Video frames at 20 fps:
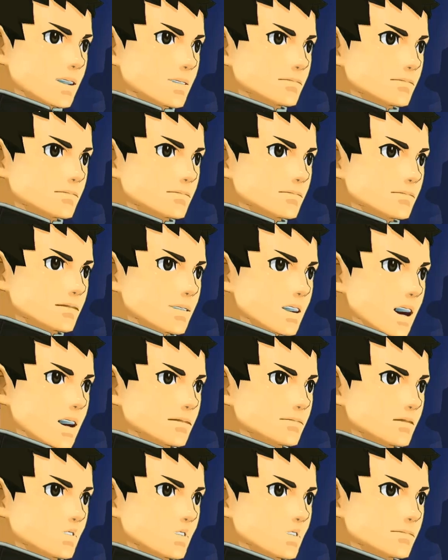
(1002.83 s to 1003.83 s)
Is this
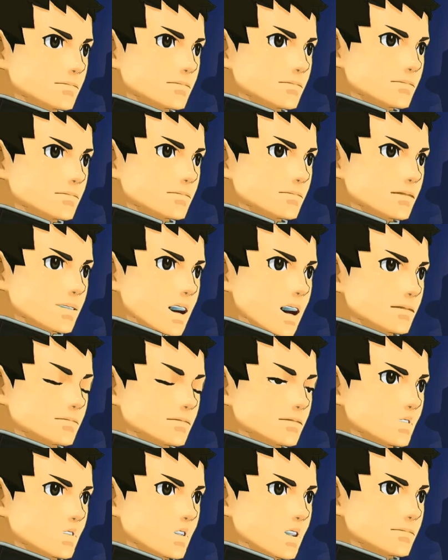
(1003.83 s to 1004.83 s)
really a fake, or is it
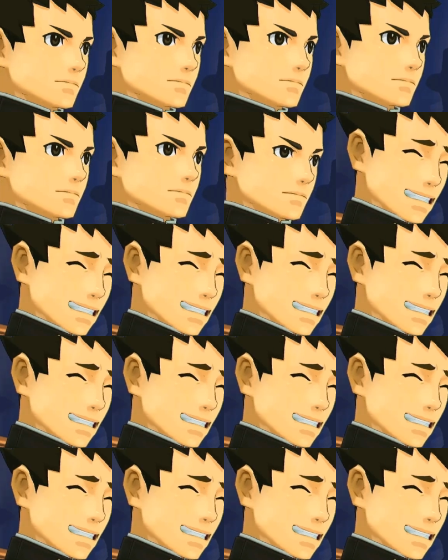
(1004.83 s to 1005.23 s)
genuine?